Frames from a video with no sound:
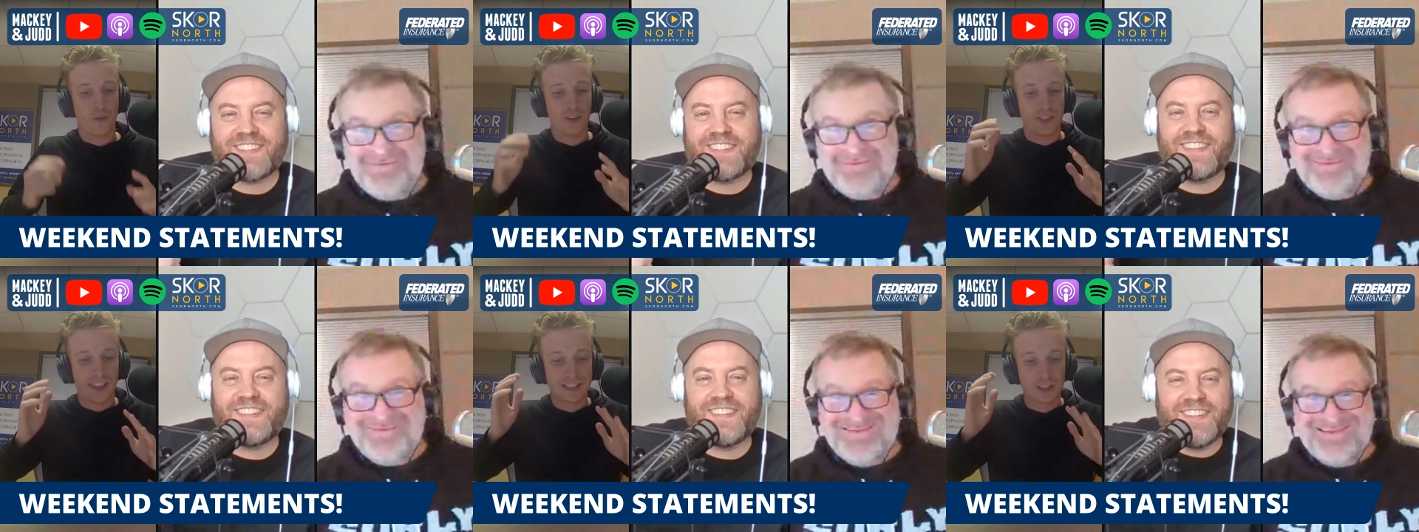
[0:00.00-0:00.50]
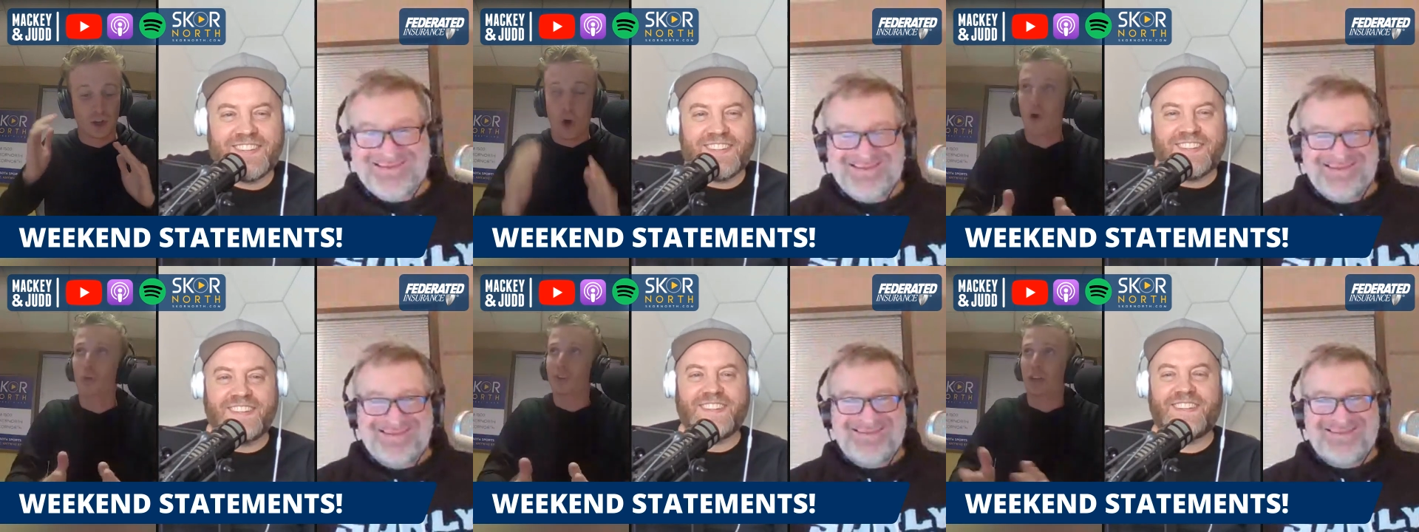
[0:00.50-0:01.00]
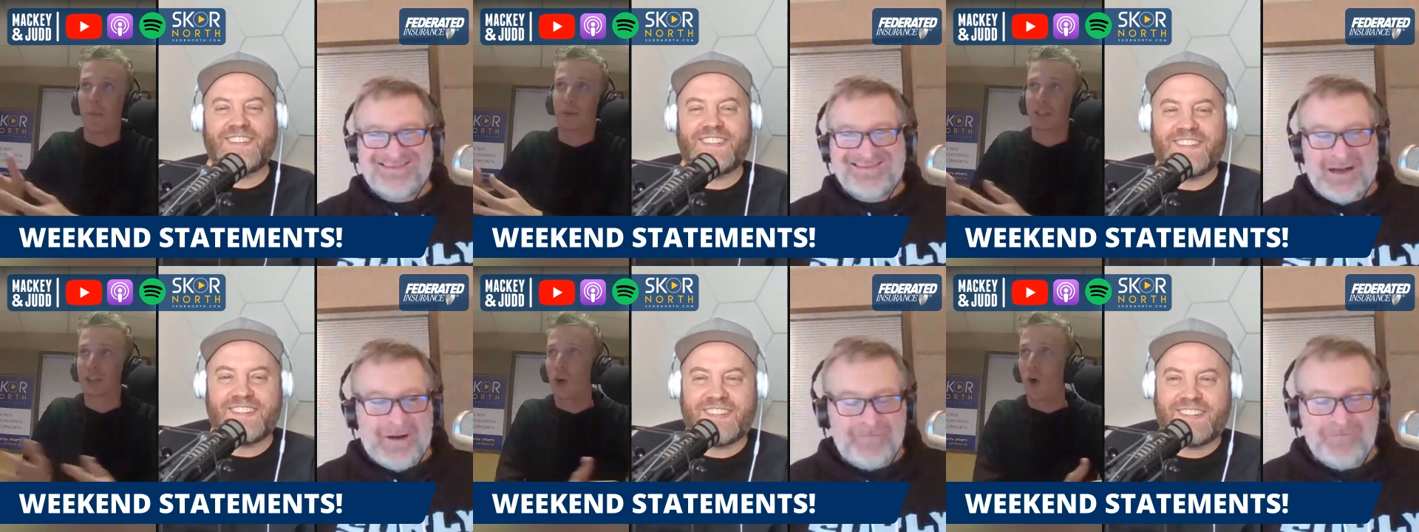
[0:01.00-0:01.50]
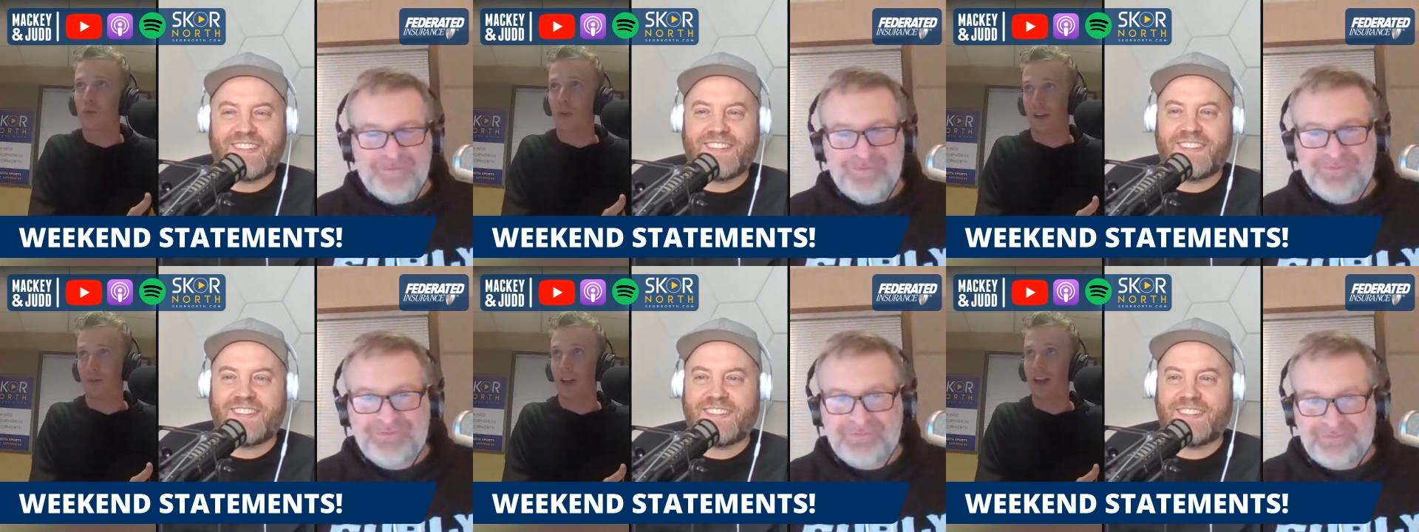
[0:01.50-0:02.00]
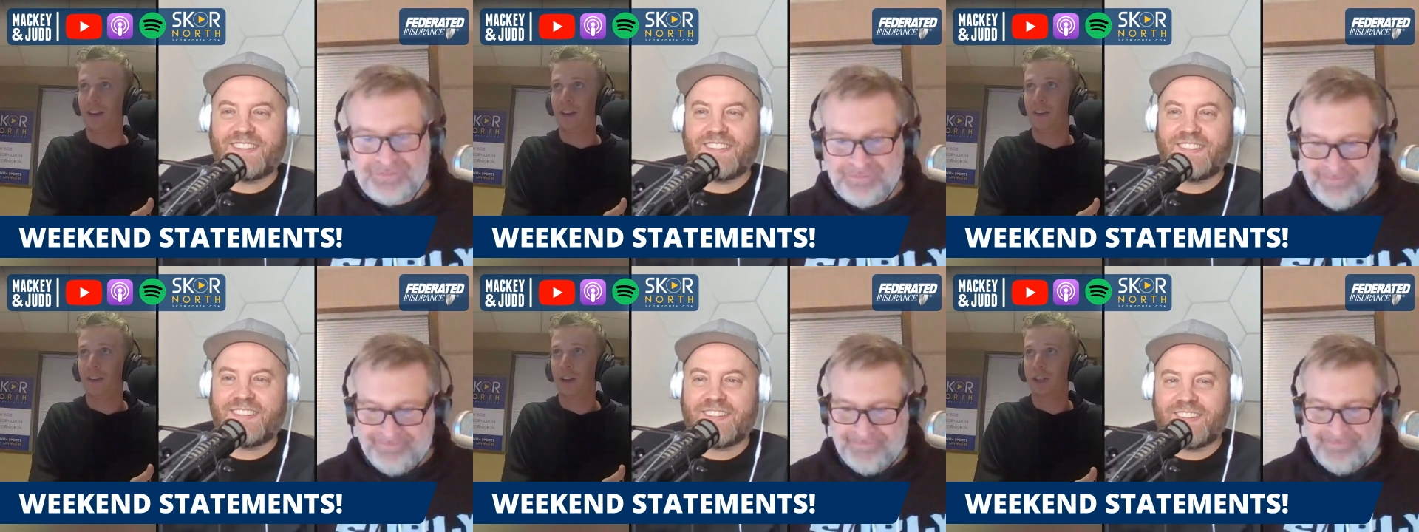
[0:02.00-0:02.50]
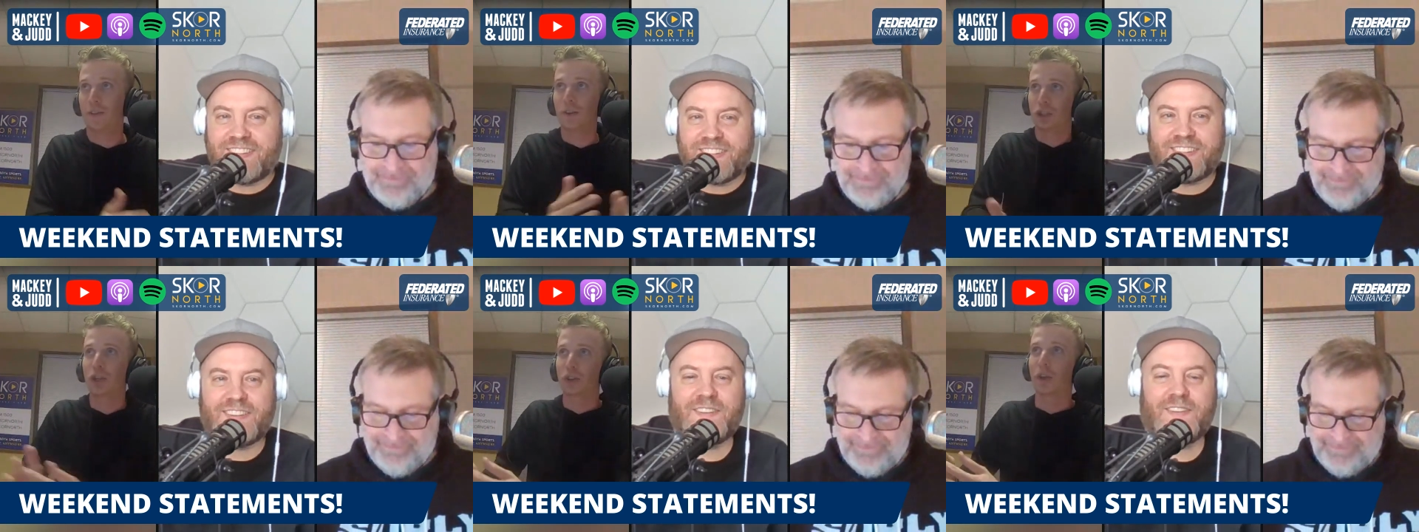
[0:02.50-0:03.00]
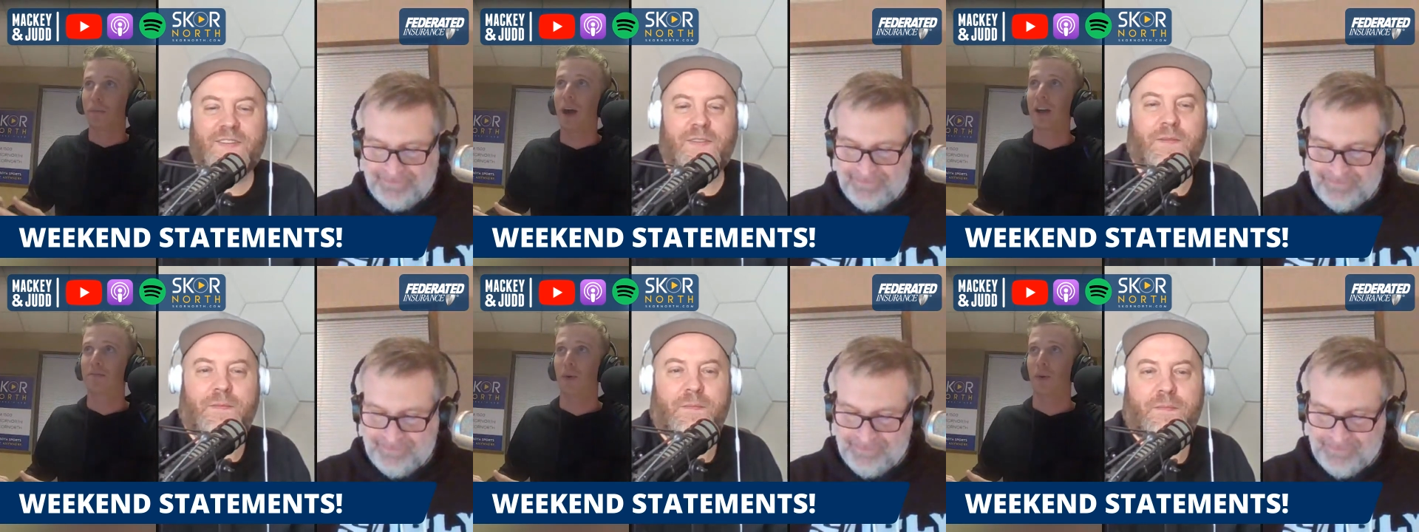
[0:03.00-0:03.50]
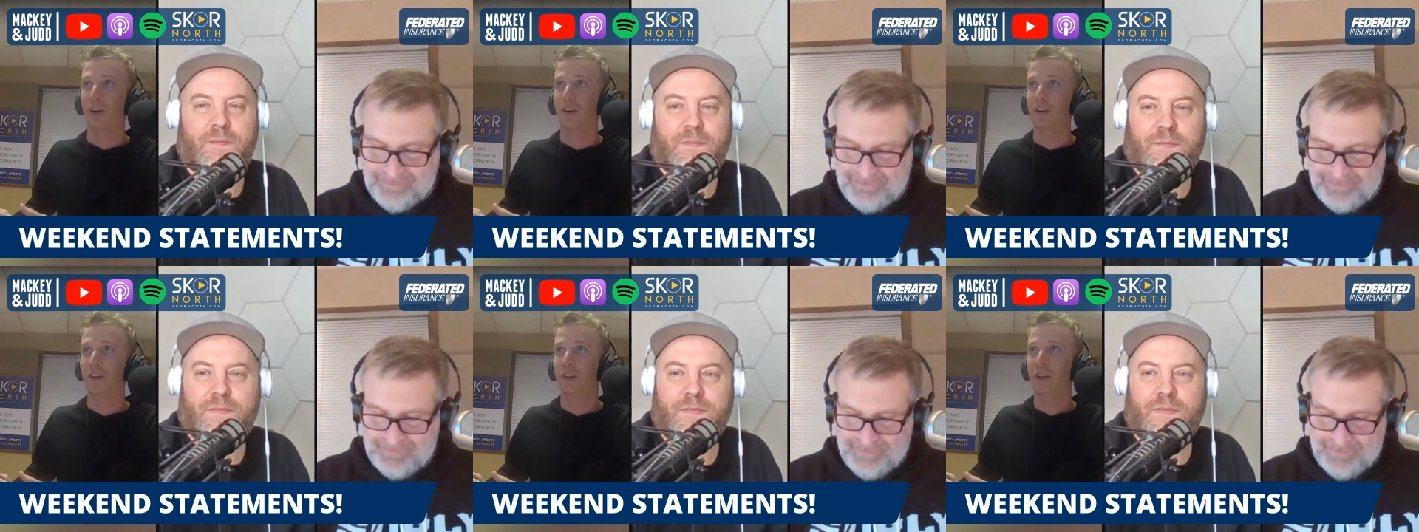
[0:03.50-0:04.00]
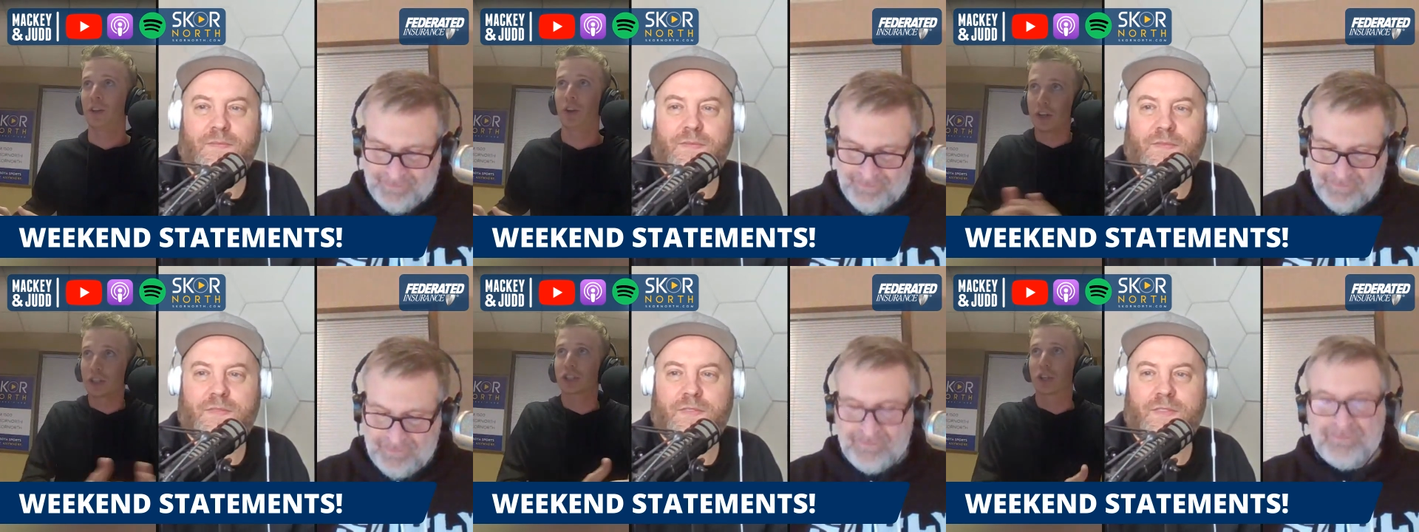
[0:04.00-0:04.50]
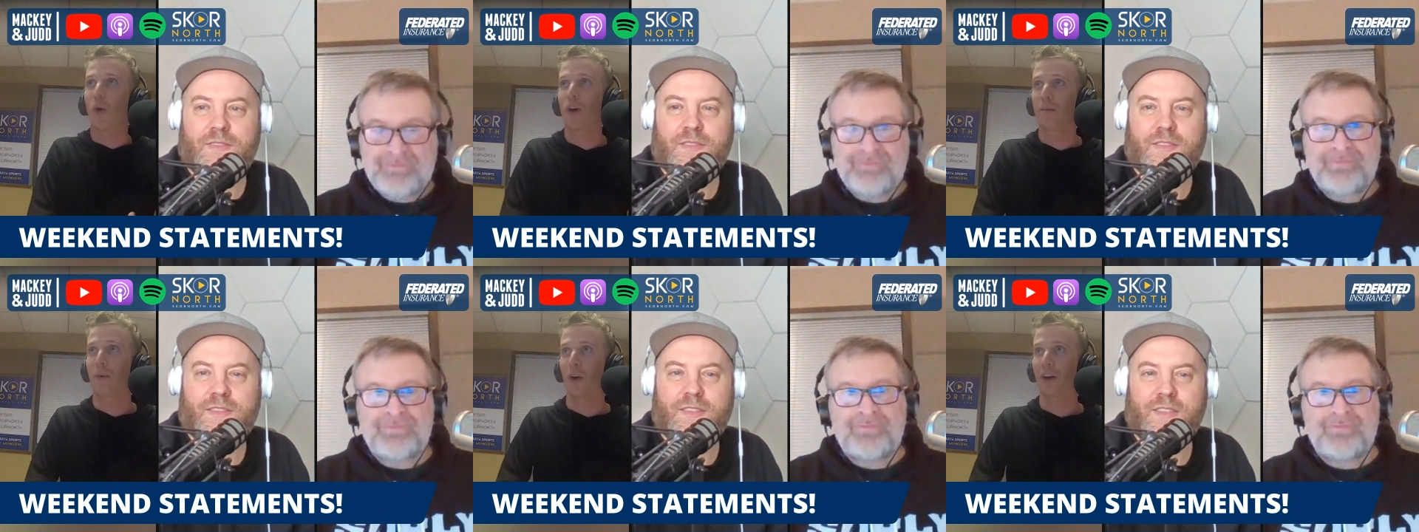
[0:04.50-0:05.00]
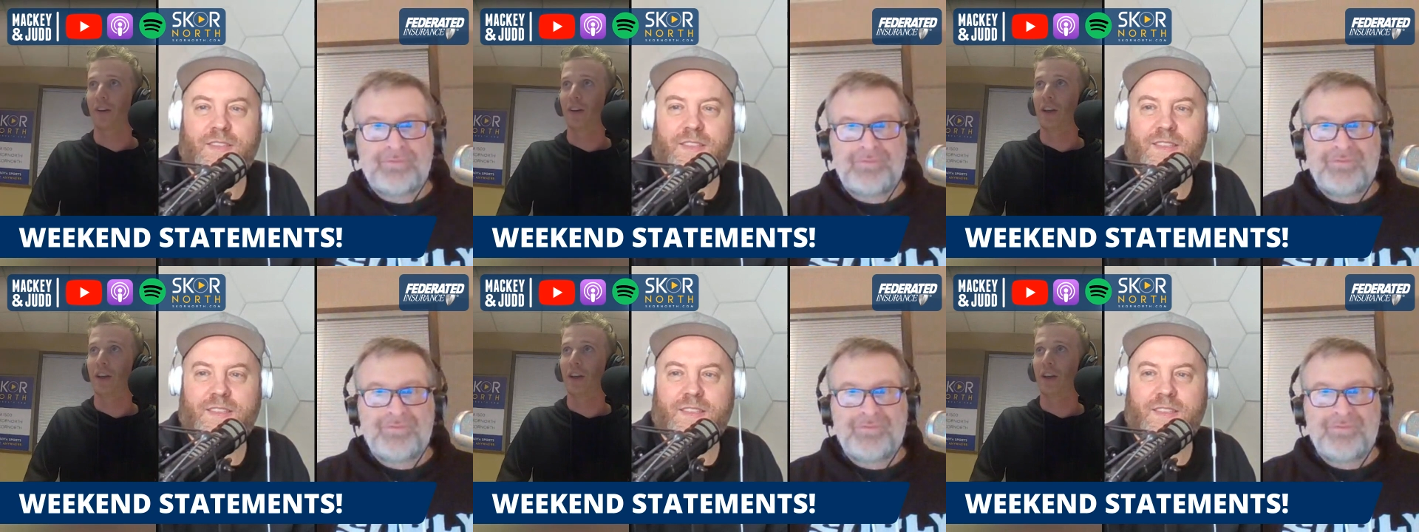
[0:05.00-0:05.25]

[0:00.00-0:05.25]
Speaker 1: with his goal... doubles his goal rate, right? Because if you shoot the puck more, you're going to score more.